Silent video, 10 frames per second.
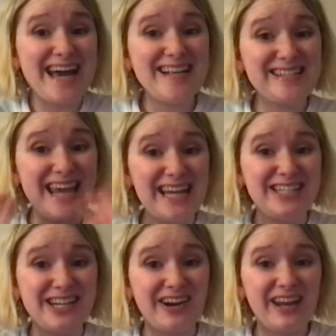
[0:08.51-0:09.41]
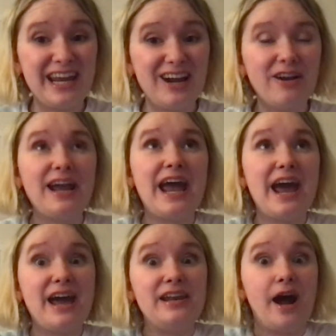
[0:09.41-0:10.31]
it's K-Chair here,
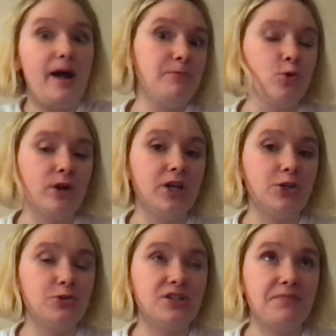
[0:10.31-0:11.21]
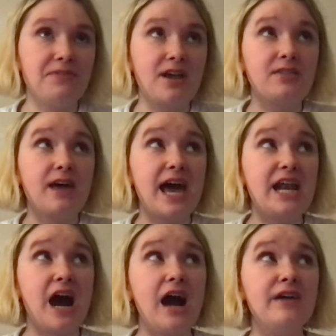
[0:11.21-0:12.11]
and I'm going to do something
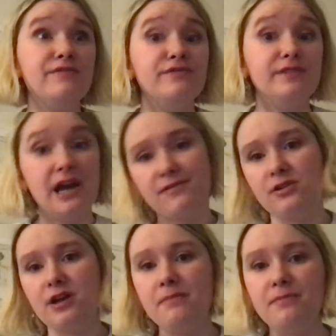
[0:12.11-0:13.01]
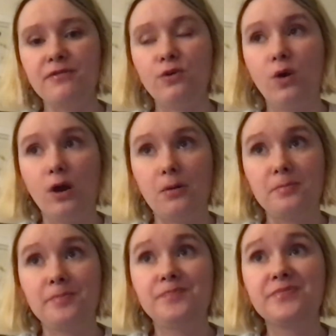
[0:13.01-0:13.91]
that I've never done before.
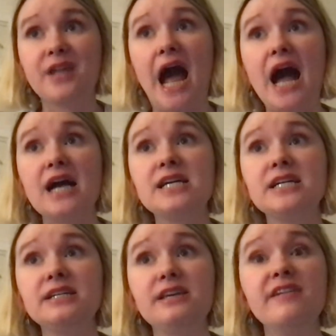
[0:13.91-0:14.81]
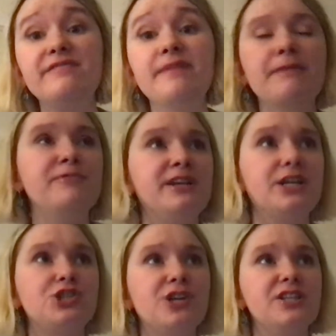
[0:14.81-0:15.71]
Give my
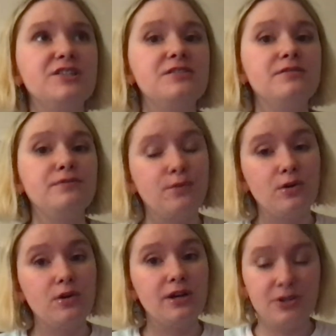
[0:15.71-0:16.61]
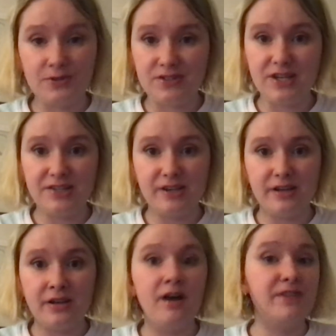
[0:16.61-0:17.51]
predictions for a new
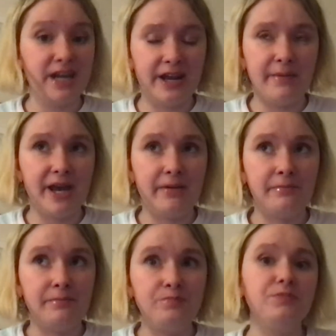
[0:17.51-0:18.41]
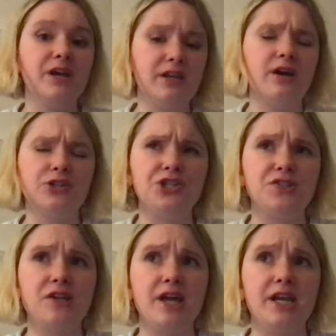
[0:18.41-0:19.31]
season of an anime. And not
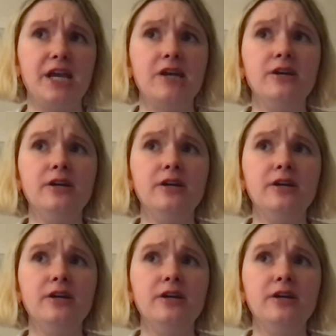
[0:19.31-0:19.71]
just any.